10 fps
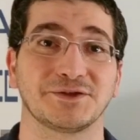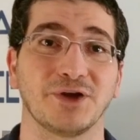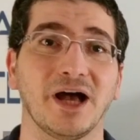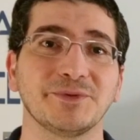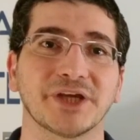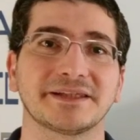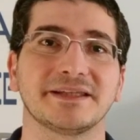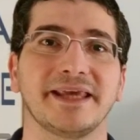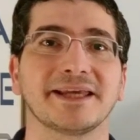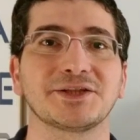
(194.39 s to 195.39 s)
So object
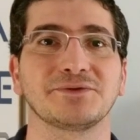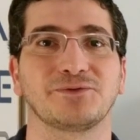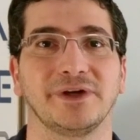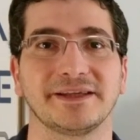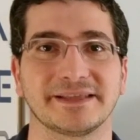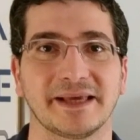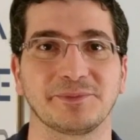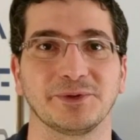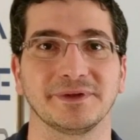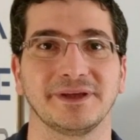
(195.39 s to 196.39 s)
detection, for
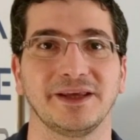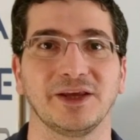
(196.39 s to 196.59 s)
example,